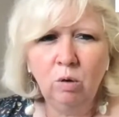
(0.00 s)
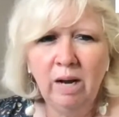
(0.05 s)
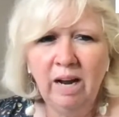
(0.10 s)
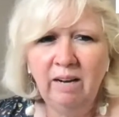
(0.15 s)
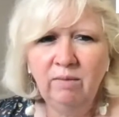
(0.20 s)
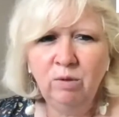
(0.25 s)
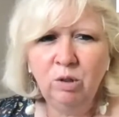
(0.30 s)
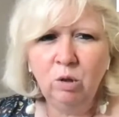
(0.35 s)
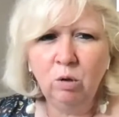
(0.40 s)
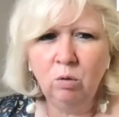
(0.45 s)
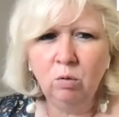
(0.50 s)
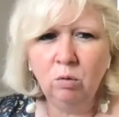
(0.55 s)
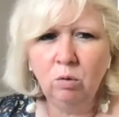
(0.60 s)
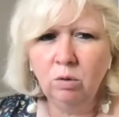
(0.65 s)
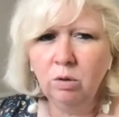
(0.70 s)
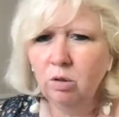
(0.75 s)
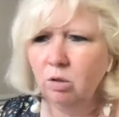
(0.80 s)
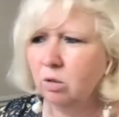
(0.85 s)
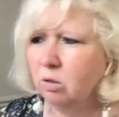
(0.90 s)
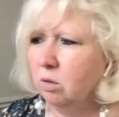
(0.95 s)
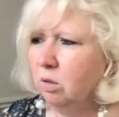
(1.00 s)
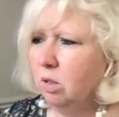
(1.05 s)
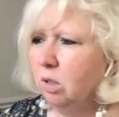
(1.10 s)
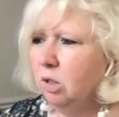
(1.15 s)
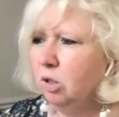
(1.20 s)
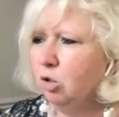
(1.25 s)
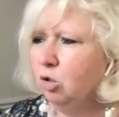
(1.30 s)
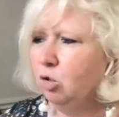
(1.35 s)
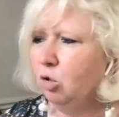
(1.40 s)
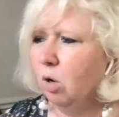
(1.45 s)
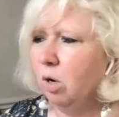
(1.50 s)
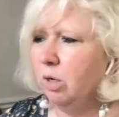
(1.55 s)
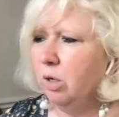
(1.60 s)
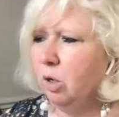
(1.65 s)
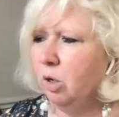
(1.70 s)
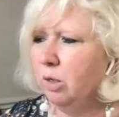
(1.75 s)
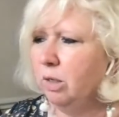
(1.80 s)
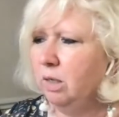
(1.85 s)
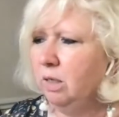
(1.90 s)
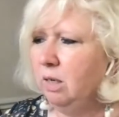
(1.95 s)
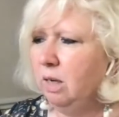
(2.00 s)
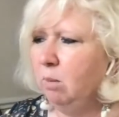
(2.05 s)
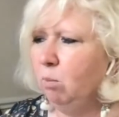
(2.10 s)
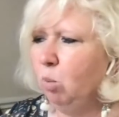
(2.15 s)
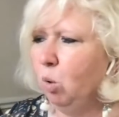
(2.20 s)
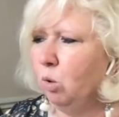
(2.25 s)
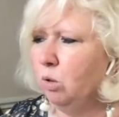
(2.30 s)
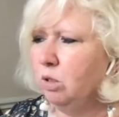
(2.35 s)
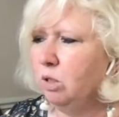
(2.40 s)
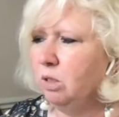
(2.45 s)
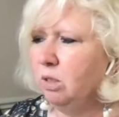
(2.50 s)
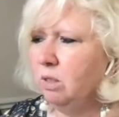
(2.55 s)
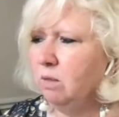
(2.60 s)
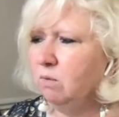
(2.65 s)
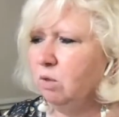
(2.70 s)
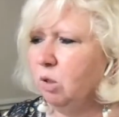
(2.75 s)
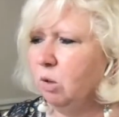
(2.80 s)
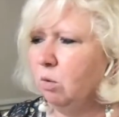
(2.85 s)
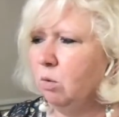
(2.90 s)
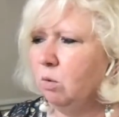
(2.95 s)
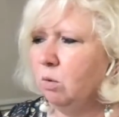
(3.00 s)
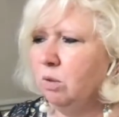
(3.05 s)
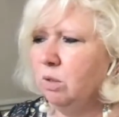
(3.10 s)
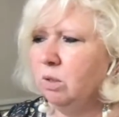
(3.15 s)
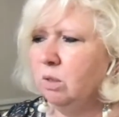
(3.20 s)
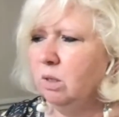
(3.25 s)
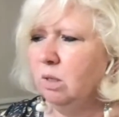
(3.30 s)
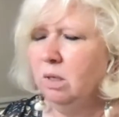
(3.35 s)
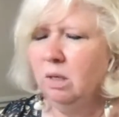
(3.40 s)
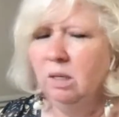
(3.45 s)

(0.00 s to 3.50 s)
half circles drawn on it and portions of circles.